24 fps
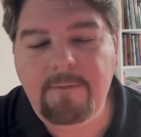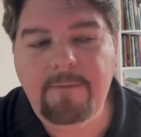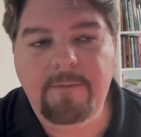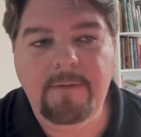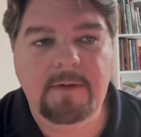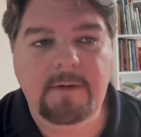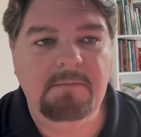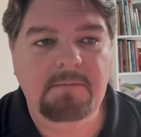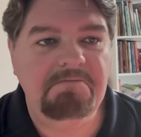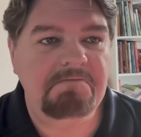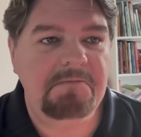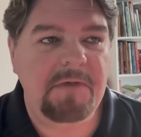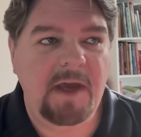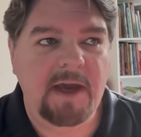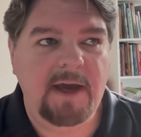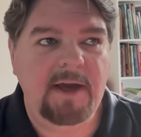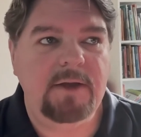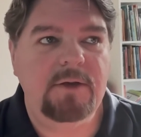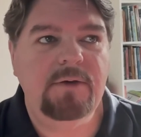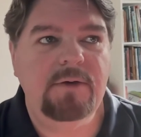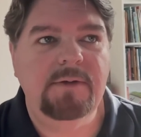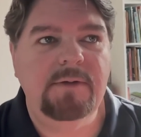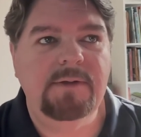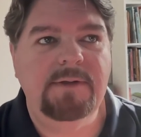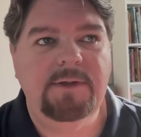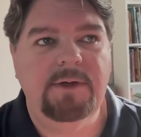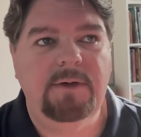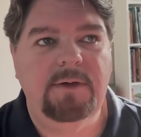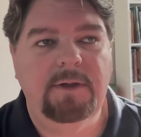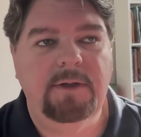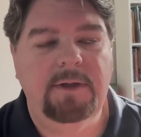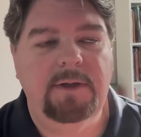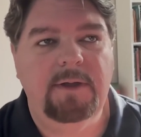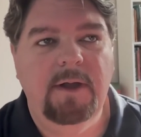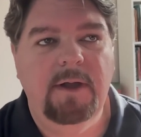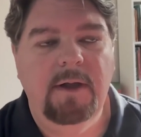And yeah, you can
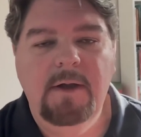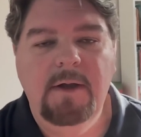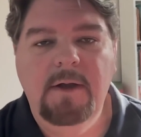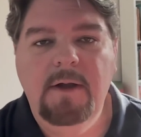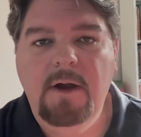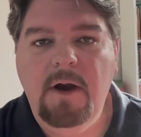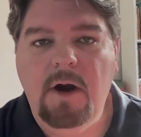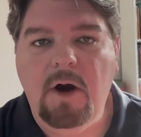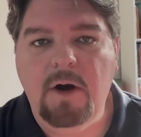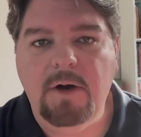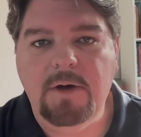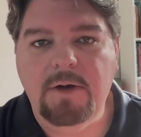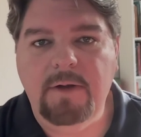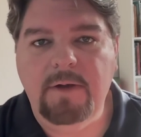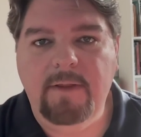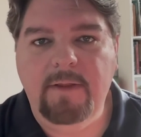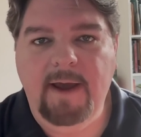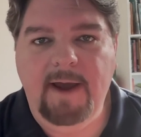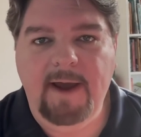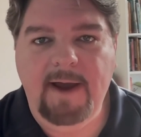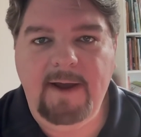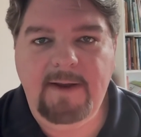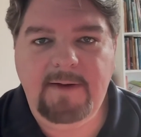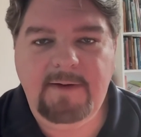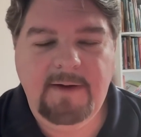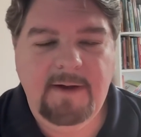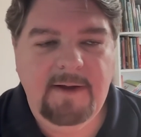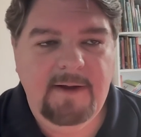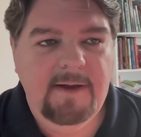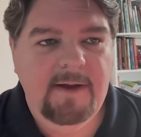certainly argue that.